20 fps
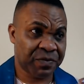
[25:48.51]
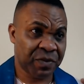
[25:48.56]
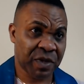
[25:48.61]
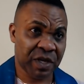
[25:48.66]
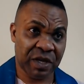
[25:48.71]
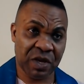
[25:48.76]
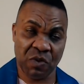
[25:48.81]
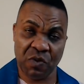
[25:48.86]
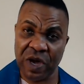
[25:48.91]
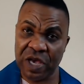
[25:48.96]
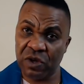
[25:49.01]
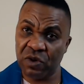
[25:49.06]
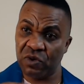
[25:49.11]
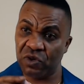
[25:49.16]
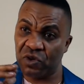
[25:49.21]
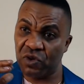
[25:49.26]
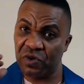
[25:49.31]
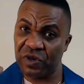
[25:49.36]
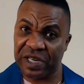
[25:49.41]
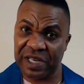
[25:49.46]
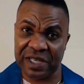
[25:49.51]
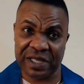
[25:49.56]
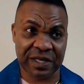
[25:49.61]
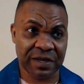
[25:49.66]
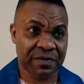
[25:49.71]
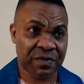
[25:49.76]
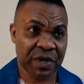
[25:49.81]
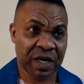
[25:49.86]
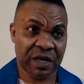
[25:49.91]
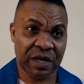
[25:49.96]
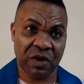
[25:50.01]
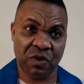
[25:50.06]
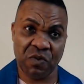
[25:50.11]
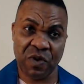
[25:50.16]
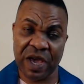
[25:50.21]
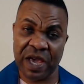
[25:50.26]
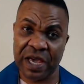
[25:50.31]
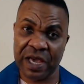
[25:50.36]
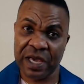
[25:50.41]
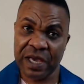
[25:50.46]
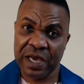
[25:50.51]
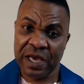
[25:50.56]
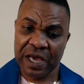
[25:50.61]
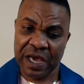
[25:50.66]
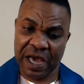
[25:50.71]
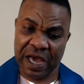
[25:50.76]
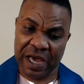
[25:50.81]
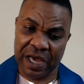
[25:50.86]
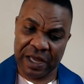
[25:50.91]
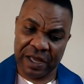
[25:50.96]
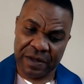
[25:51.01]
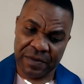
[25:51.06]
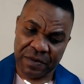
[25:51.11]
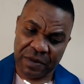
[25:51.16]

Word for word: the way you do this, the way they